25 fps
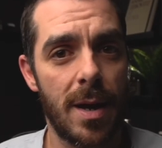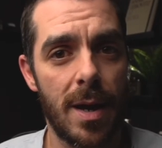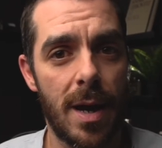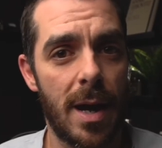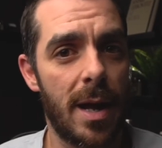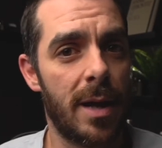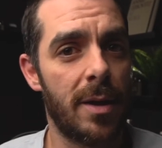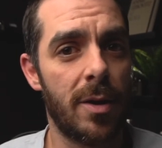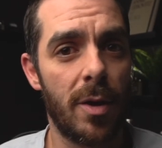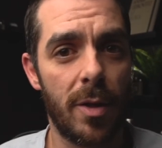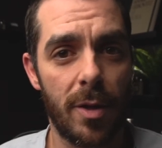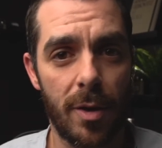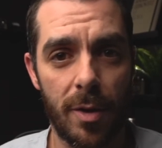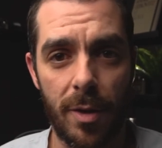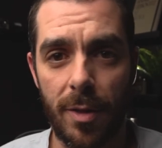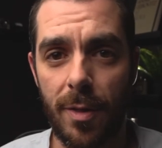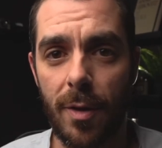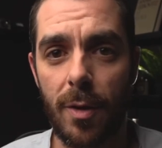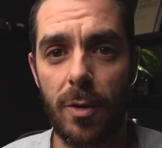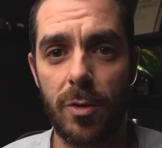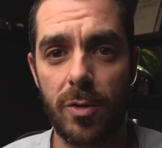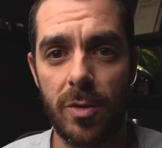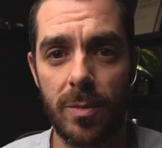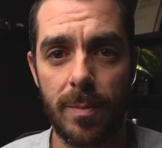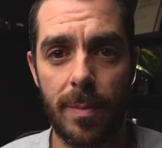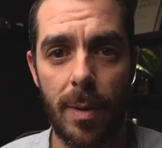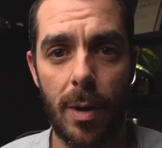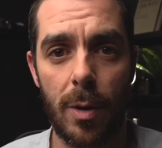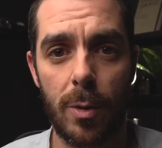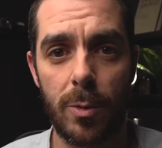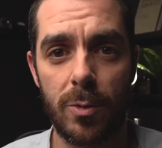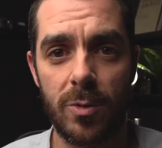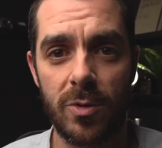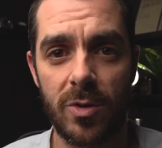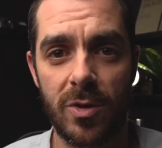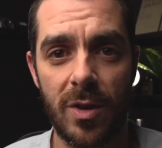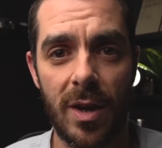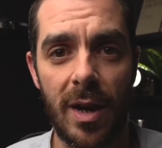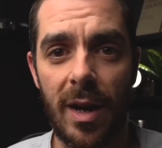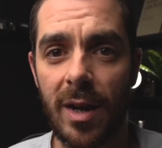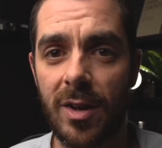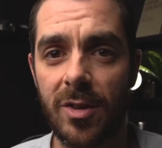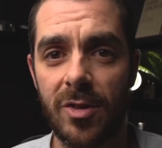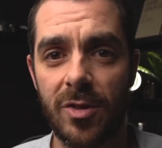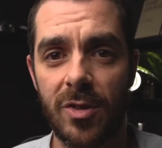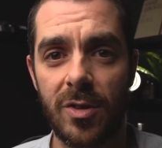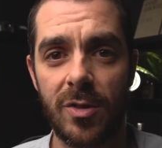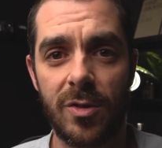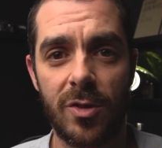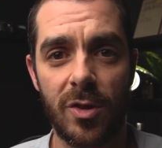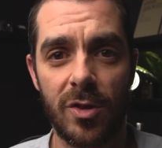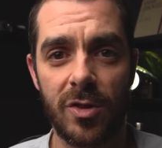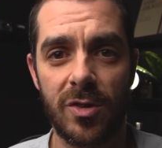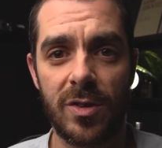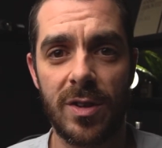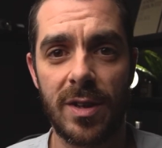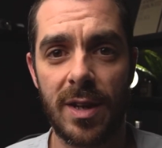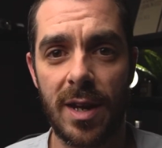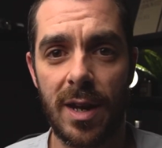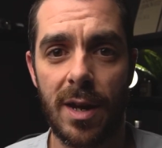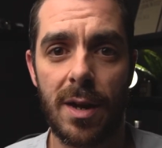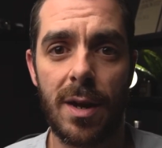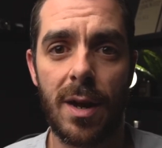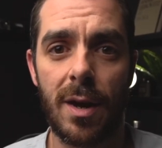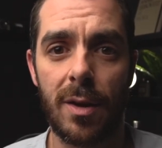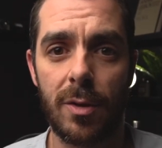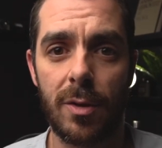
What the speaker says: another £1,000-ish just to get a